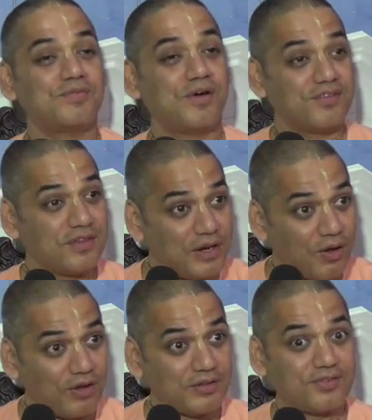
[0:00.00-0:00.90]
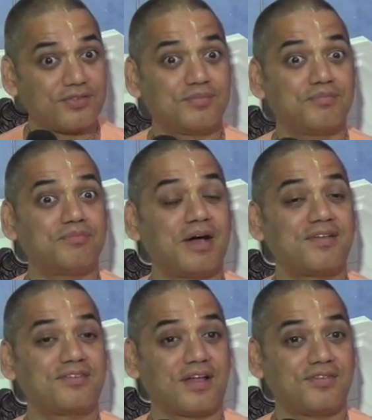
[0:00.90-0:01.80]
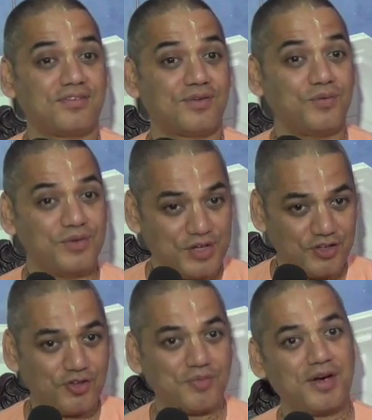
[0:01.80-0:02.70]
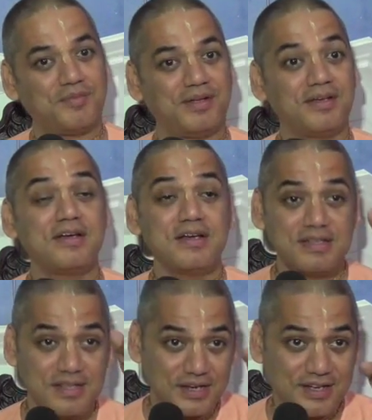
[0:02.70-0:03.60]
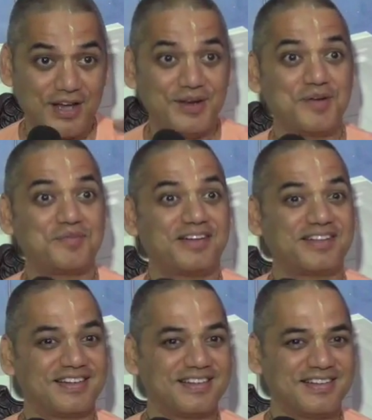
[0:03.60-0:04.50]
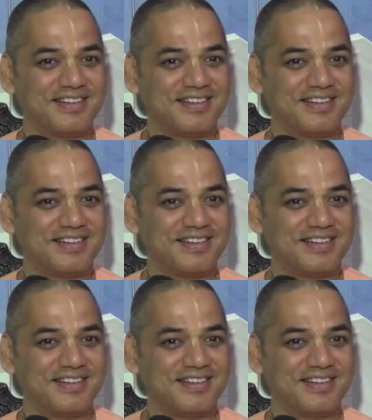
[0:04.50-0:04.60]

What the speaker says: First kill all my sons who disobeyed me. Then kill your mother.